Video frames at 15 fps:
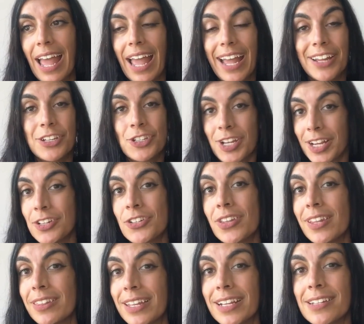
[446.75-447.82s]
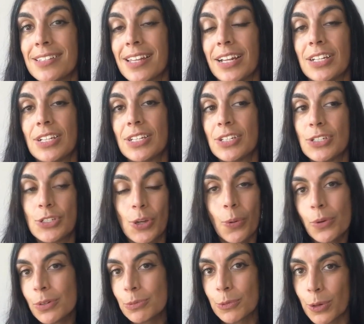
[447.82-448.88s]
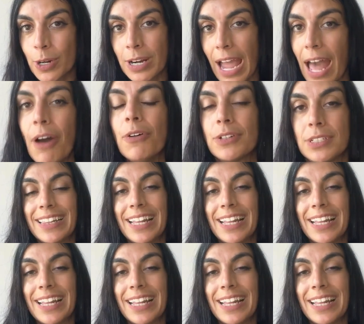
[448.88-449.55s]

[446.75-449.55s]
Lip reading: and change the things that don't work out,